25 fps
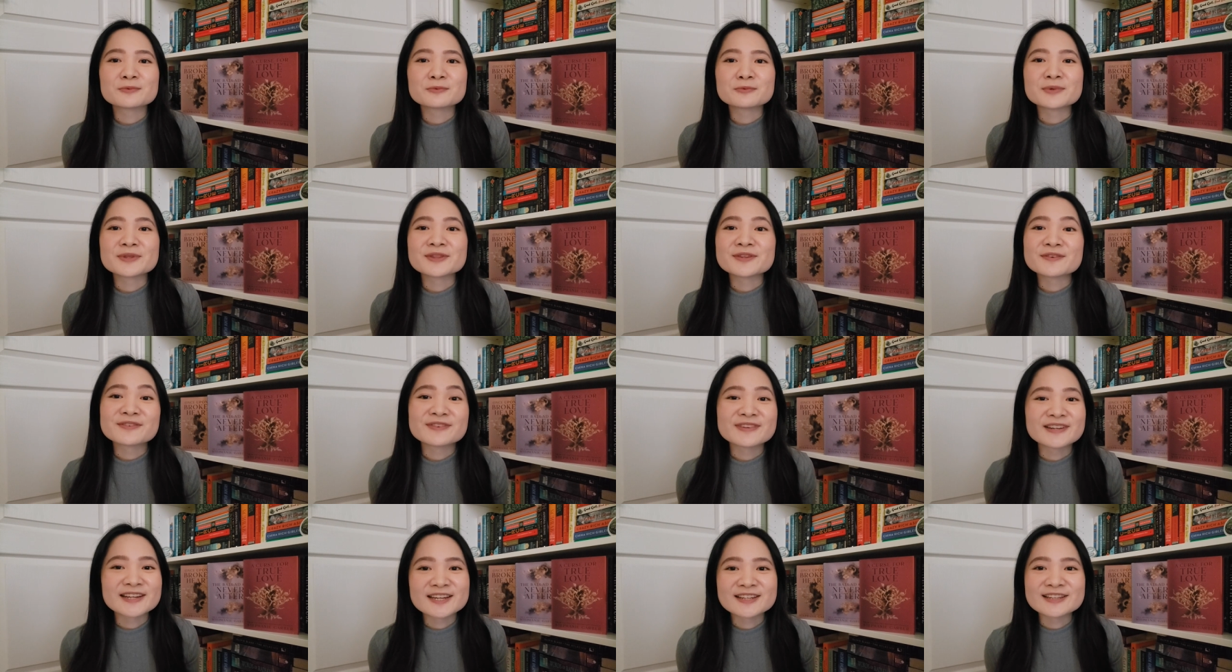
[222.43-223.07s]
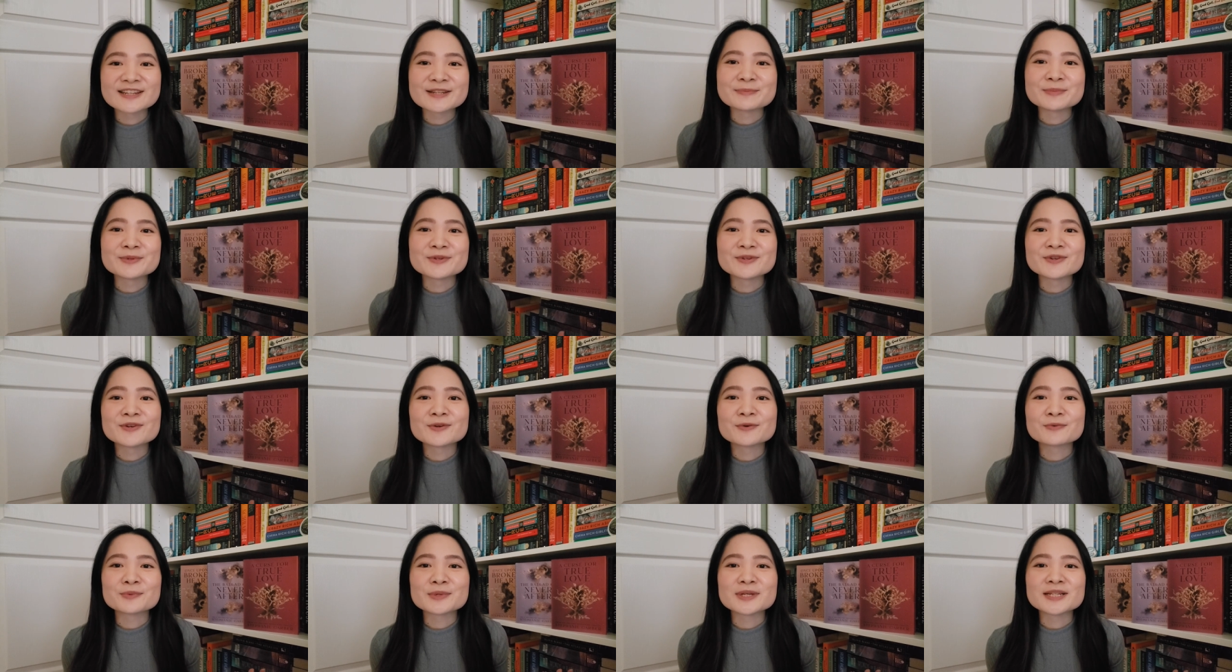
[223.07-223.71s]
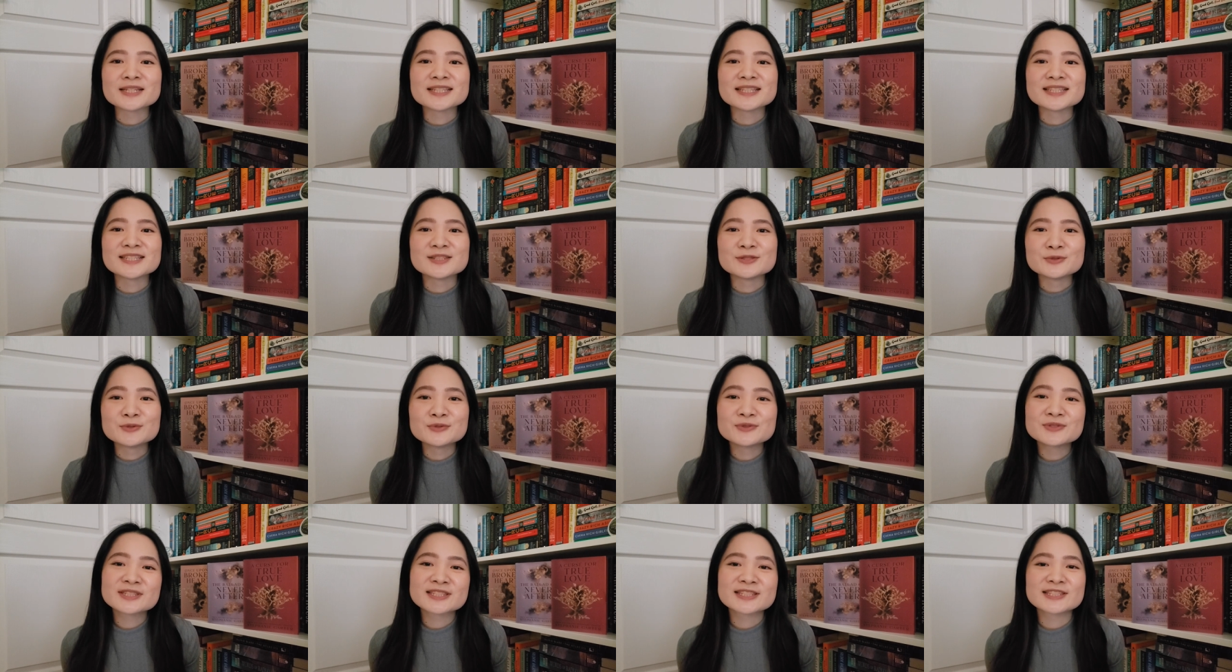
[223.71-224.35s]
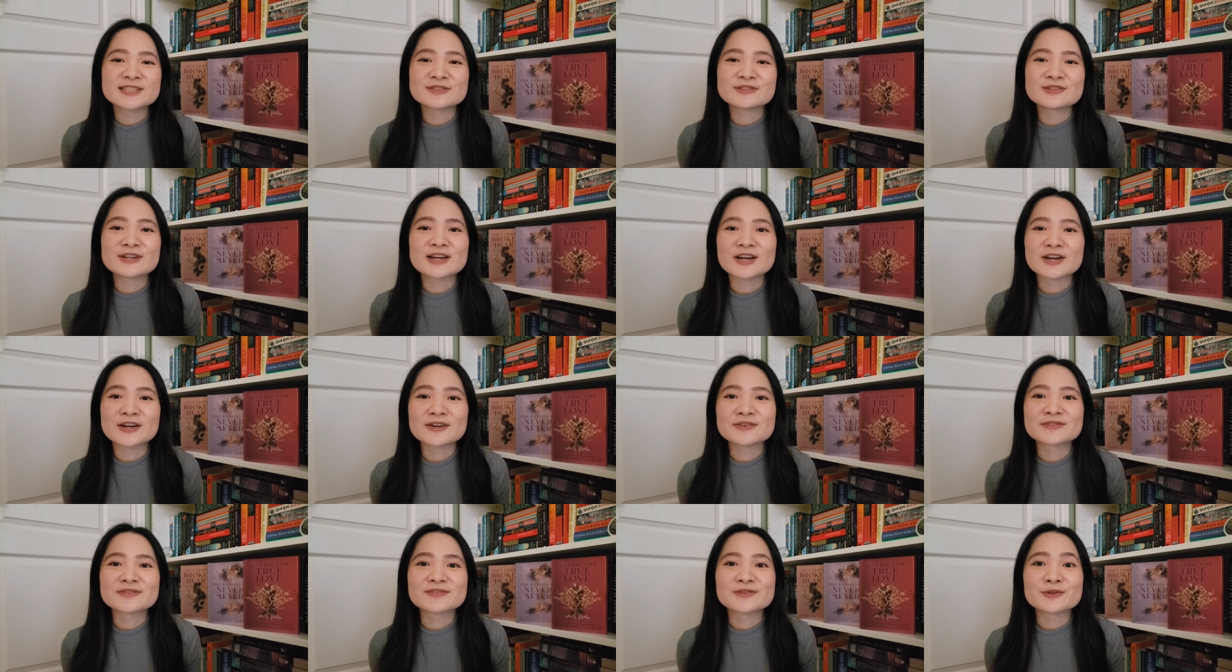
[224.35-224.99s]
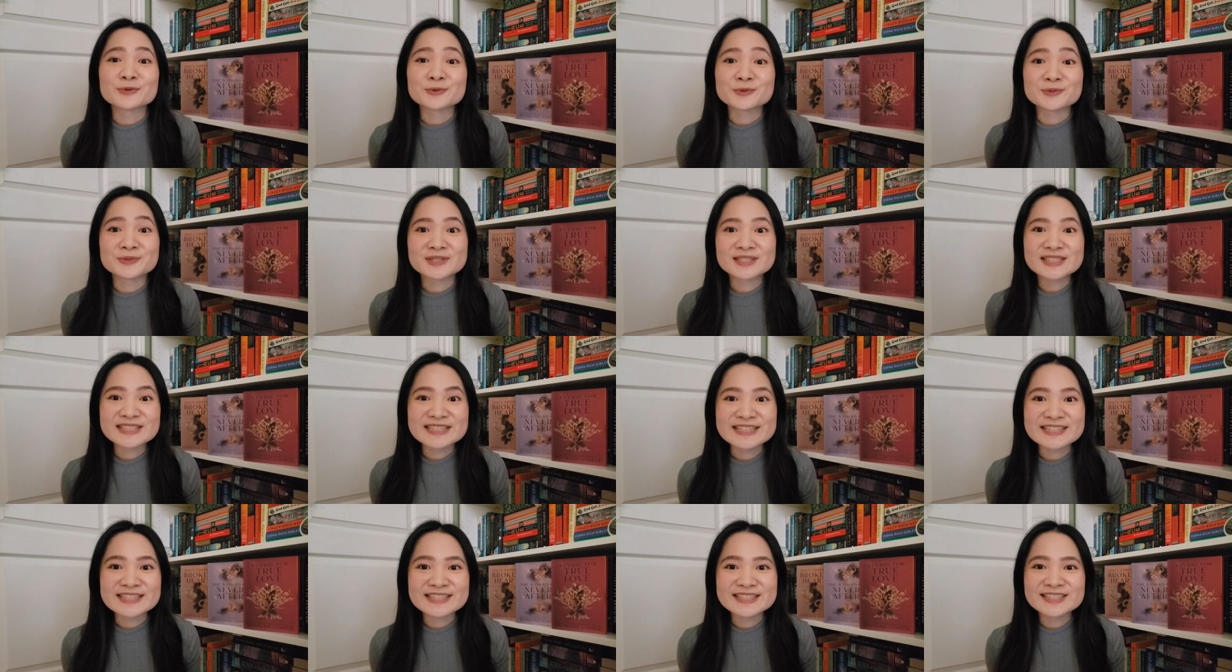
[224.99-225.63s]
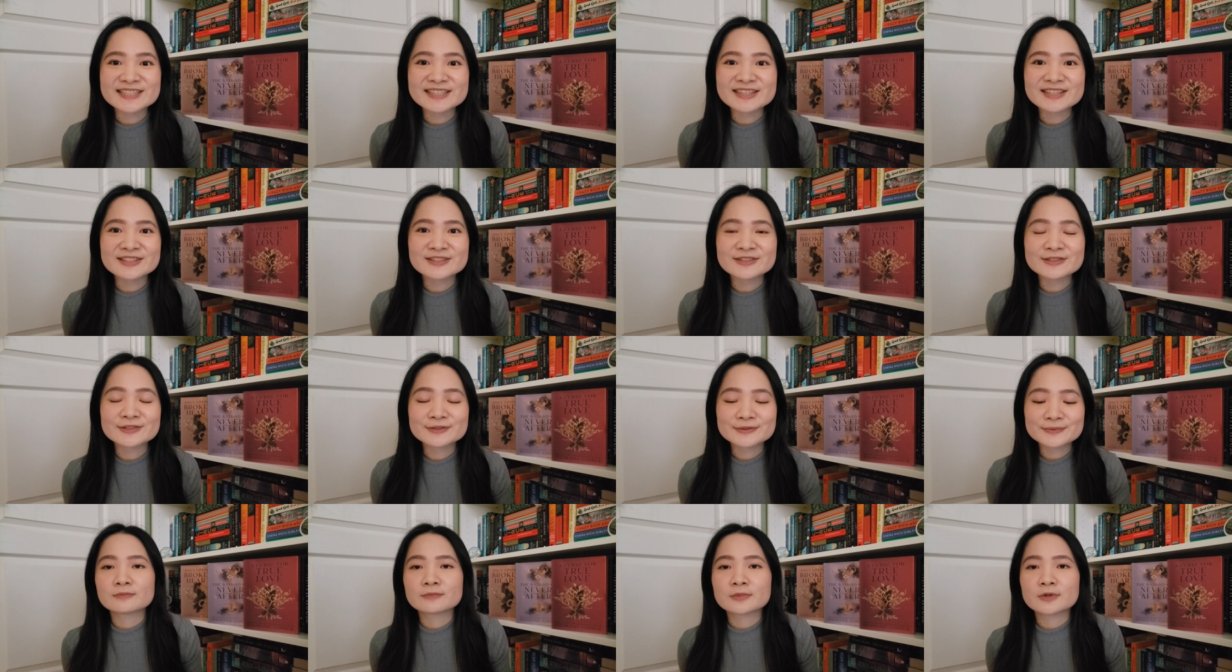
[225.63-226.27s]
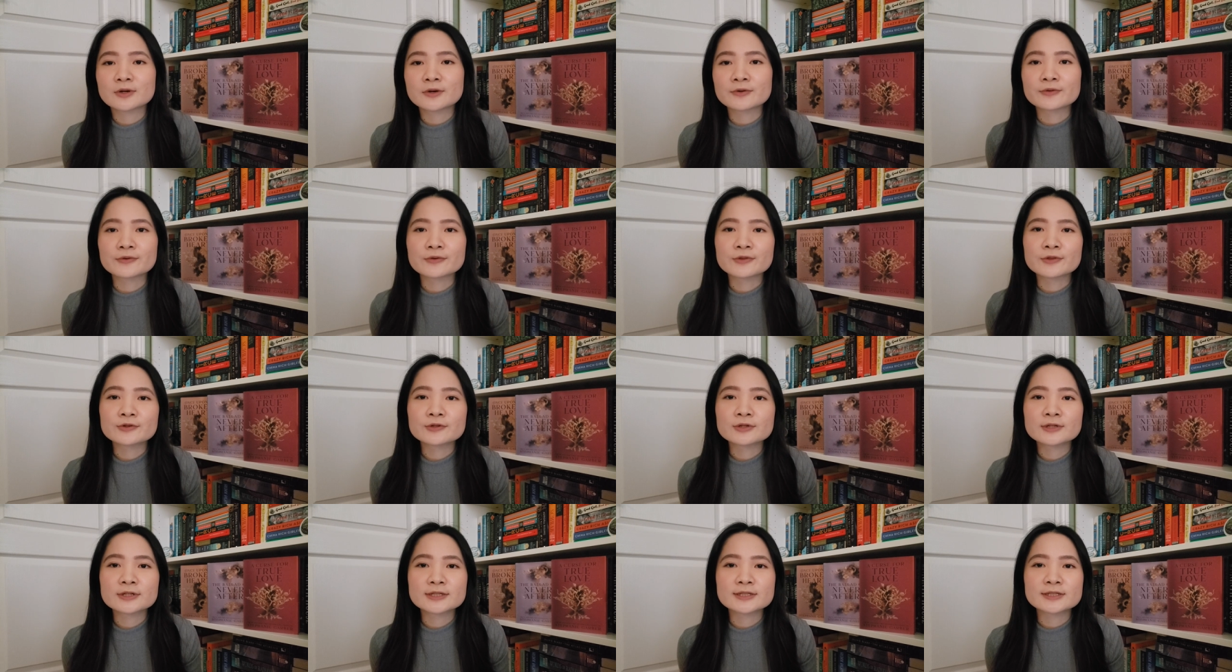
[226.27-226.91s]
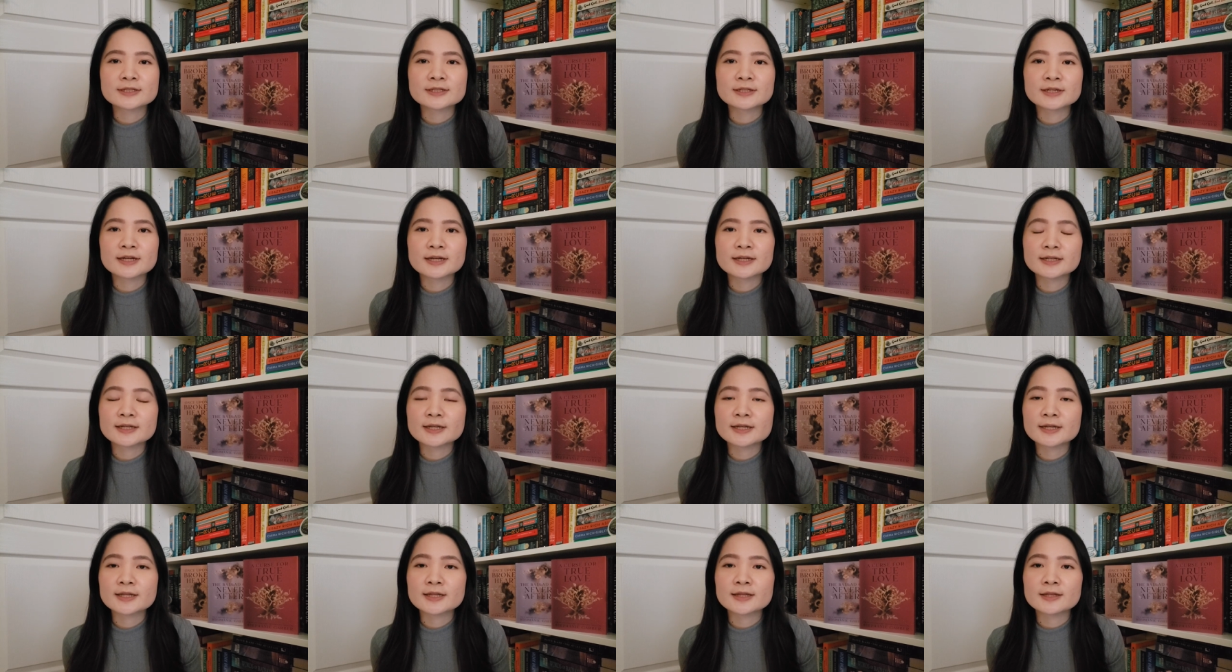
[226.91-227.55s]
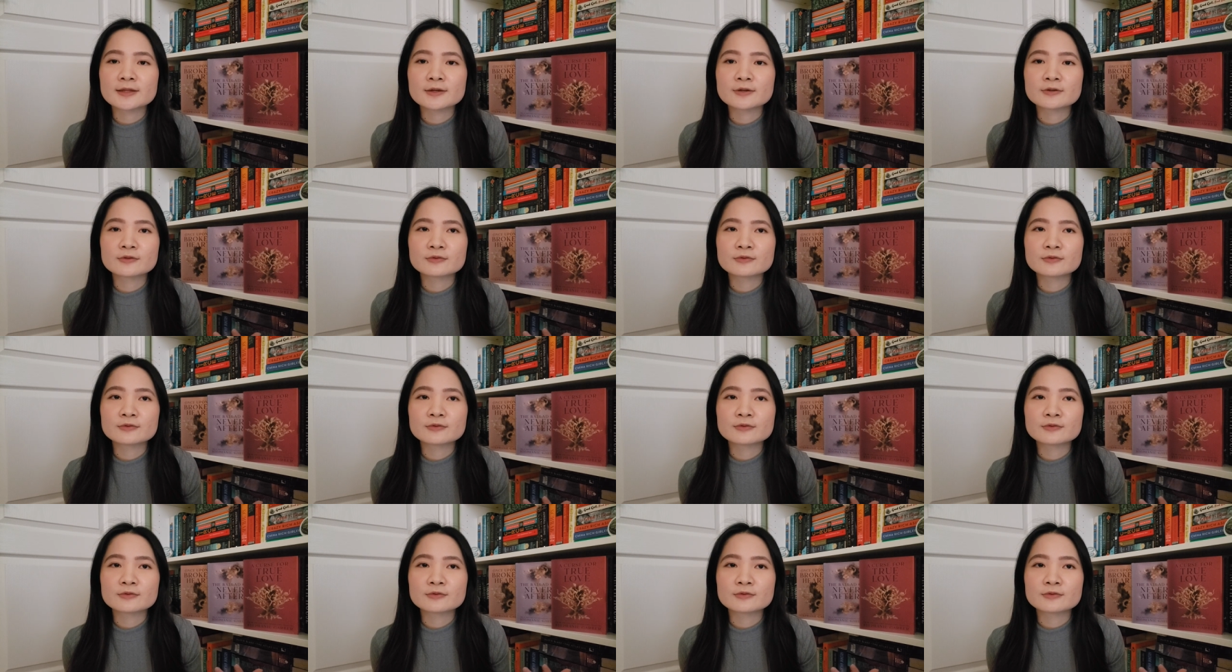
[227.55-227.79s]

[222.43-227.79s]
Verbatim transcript: With the finale book, we do still have those scenes in there, although there isn't any